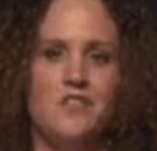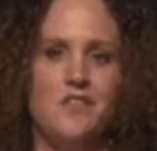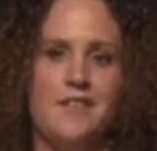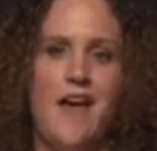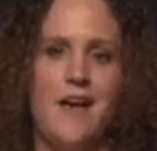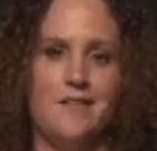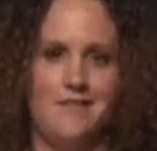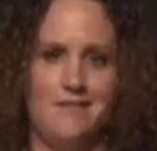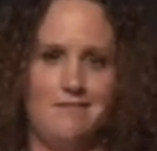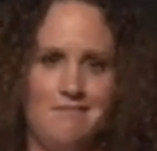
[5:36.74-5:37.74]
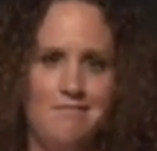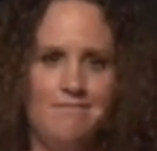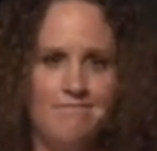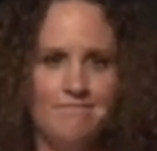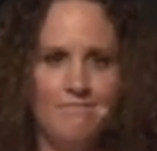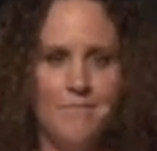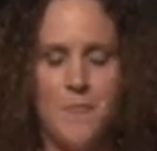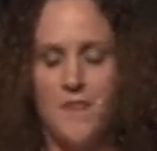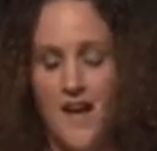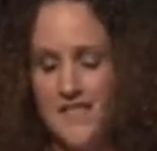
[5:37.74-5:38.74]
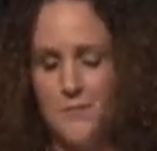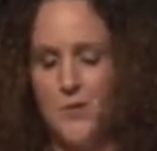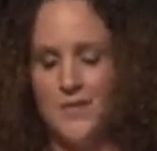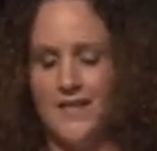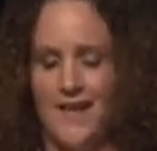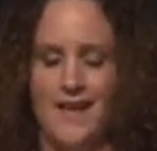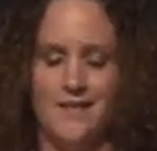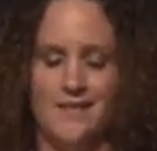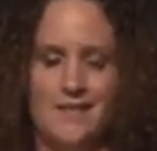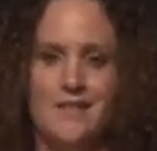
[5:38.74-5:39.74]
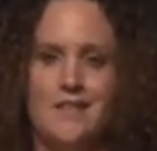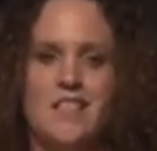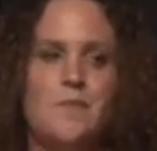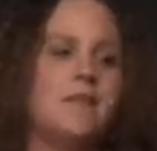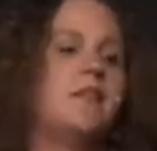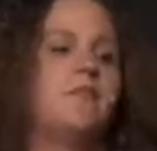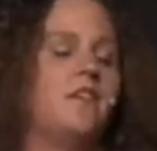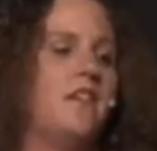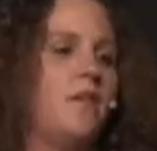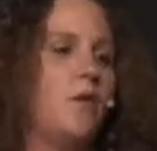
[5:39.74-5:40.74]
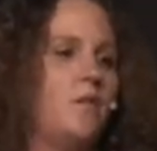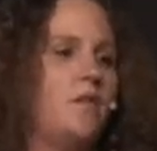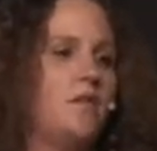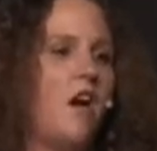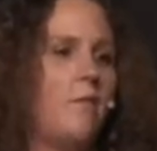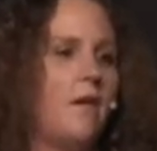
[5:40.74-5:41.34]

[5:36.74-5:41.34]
to do just that. I spoke to kids, specifically about the